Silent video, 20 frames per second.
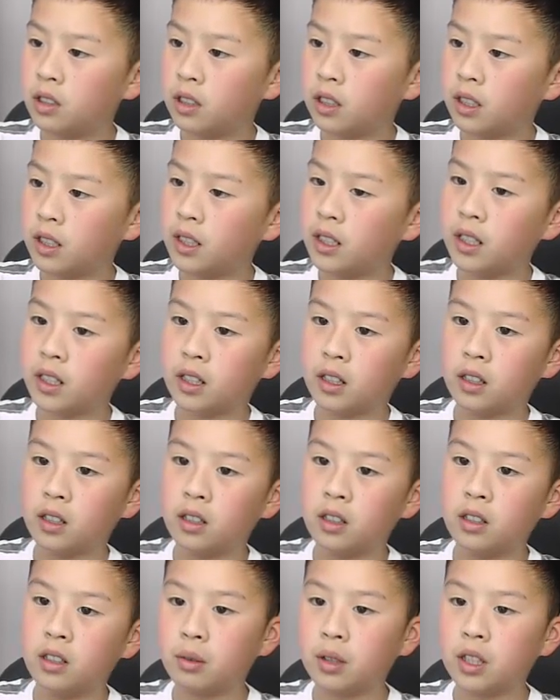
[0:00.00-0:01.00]
to
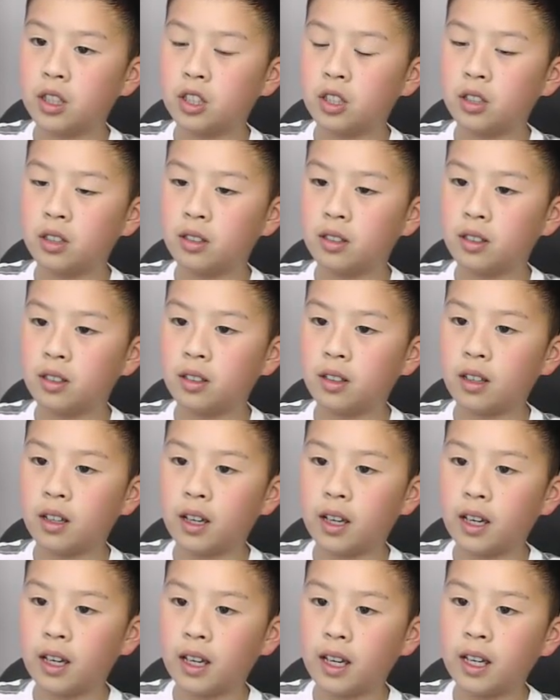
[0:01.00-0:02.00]
here, which is
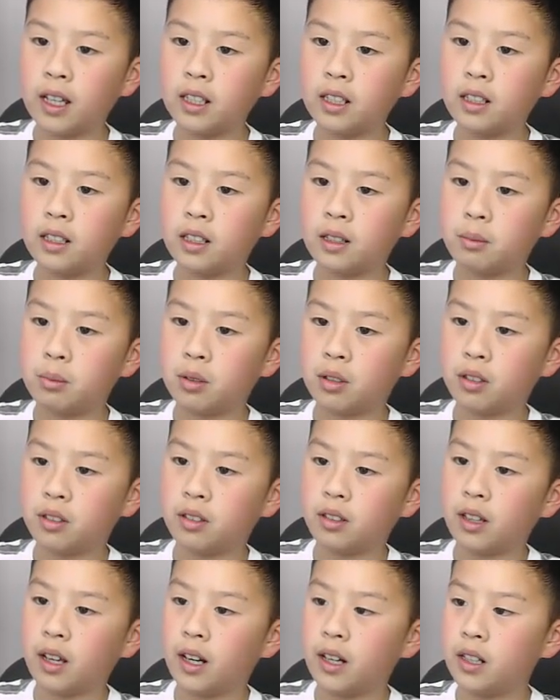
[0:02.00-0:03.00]

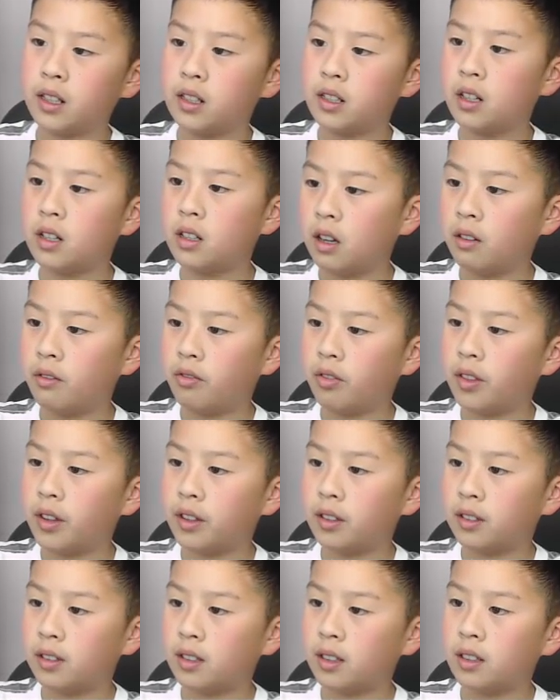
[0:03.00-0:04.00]
80% of
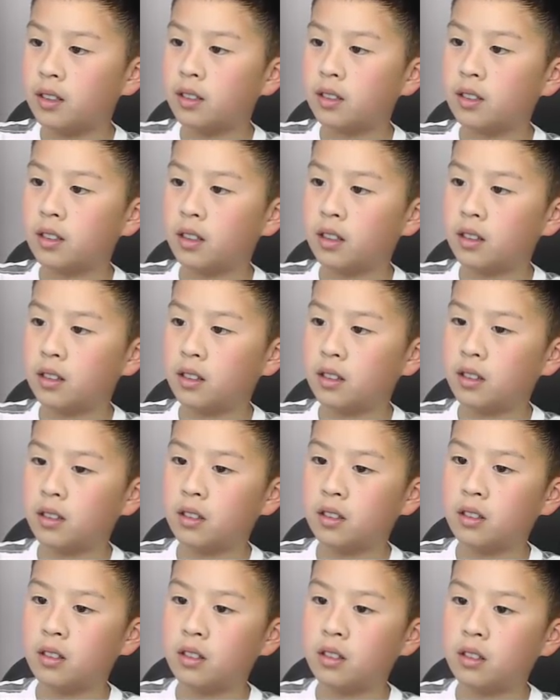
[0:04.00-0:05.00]
this
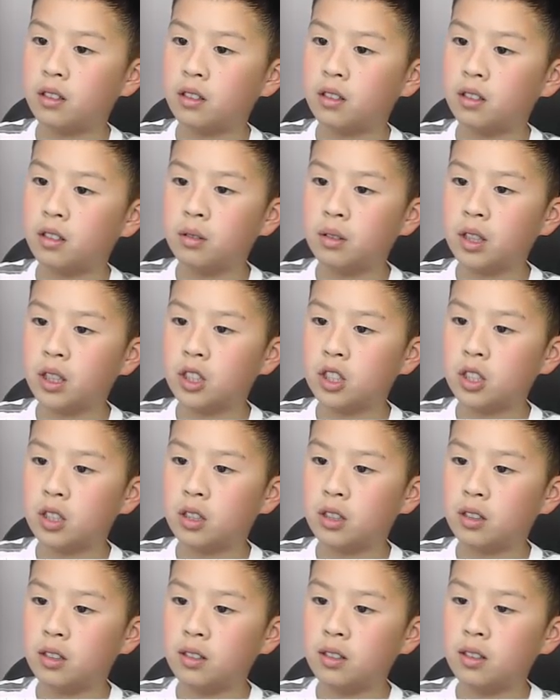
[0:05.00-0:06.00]
distance, which
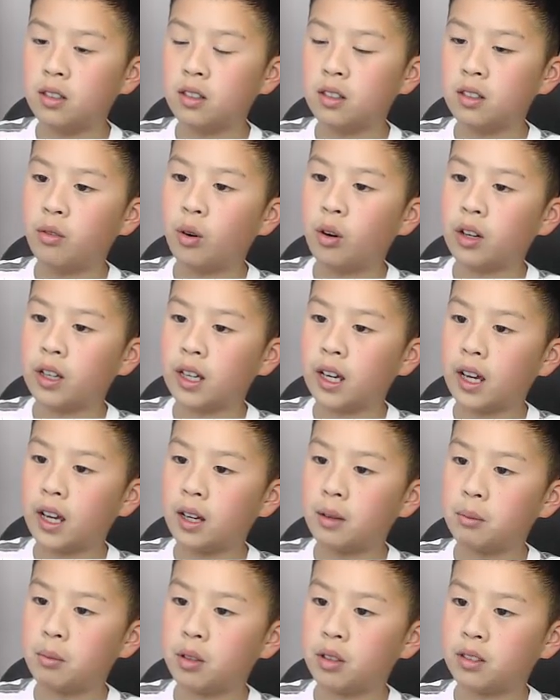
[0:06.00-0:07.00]
is
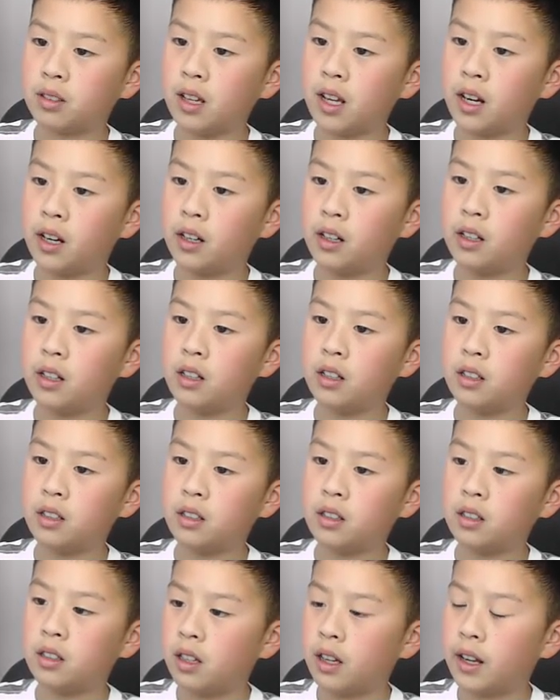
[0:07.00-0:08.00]
48%.
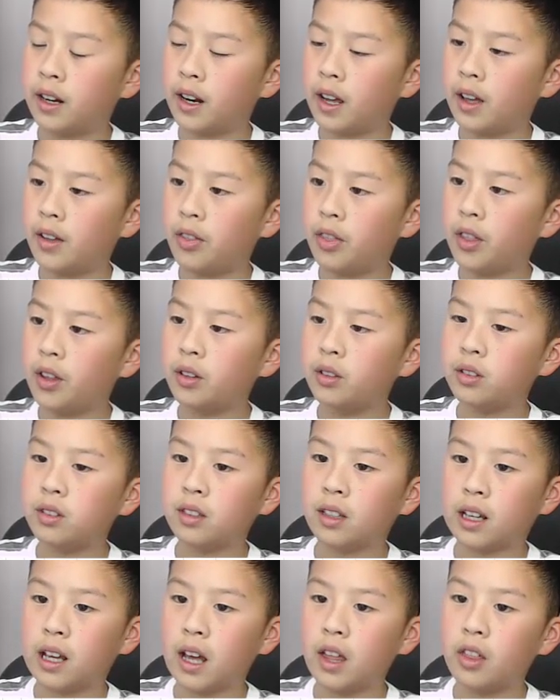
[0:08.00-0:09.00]
And add
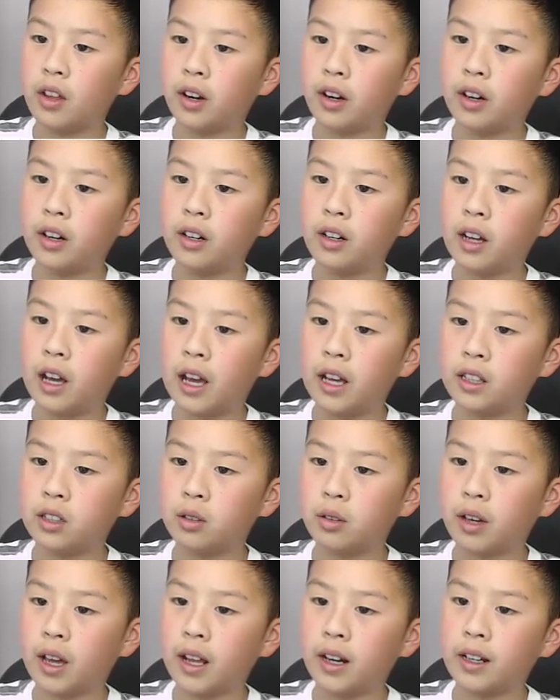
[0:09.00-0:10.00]
those together,
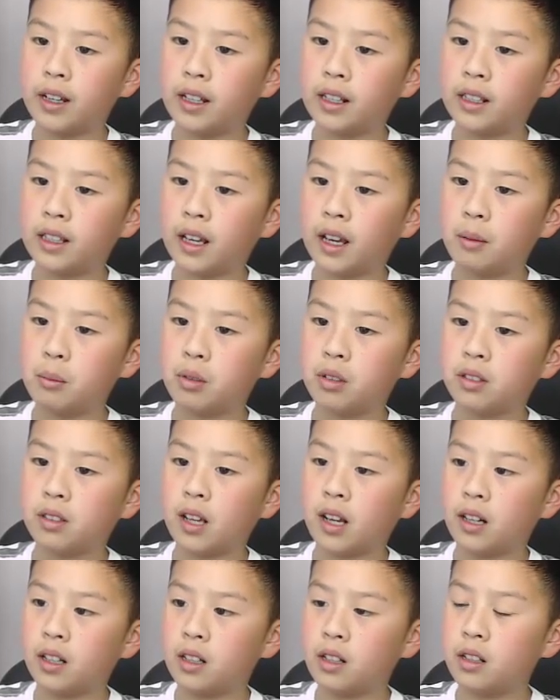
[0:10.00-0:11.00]
and you get
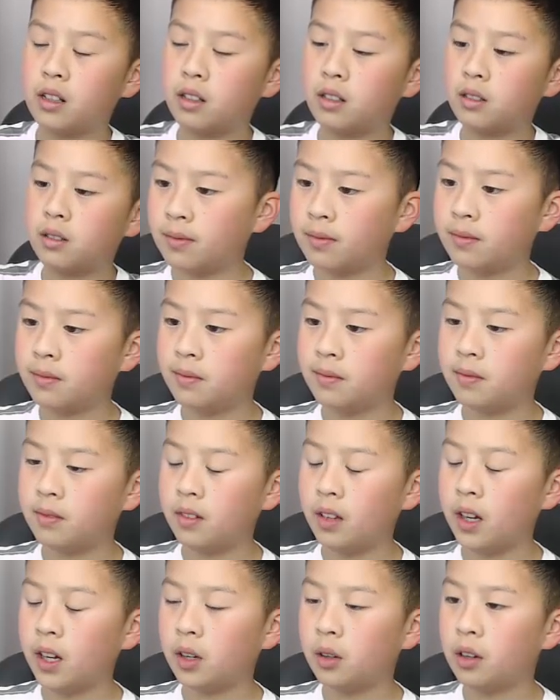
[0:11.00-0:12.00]
88%.
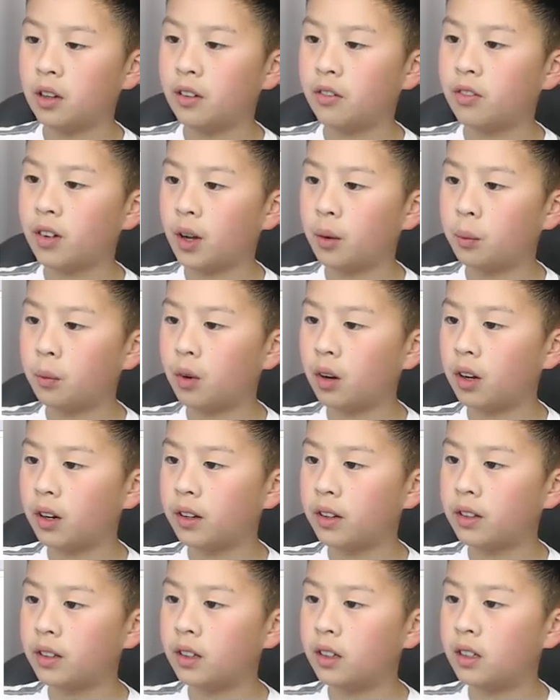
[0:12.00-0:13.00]
Now, if I
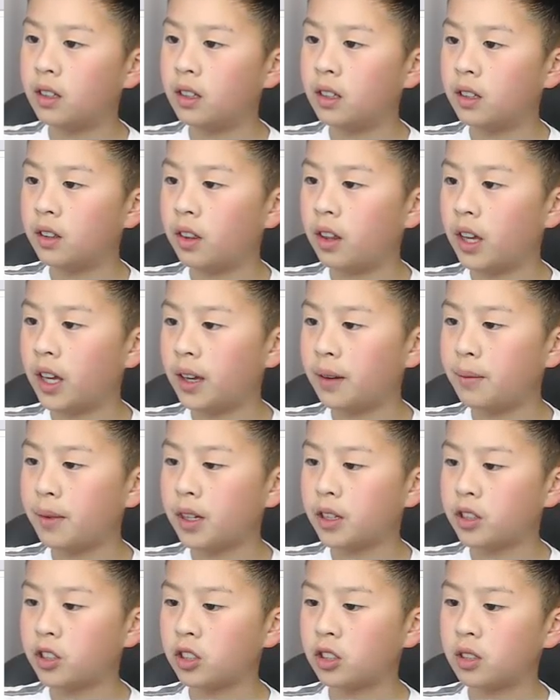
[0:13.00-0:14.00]
want the
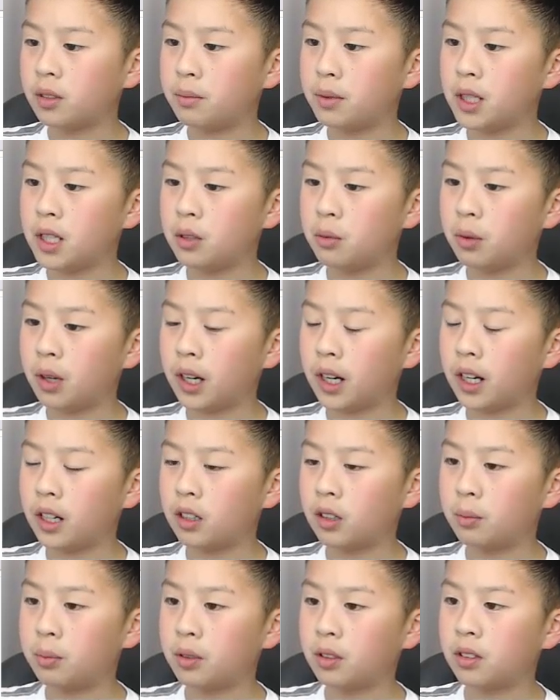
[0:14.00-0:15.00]
image to be
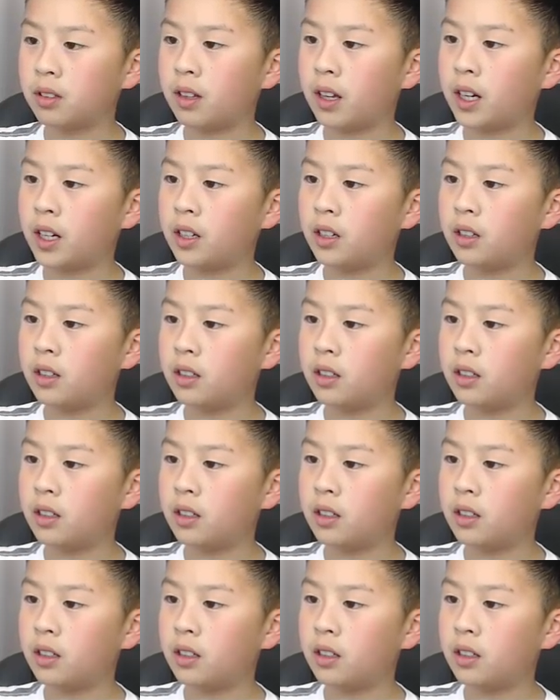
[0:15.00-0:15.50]
100%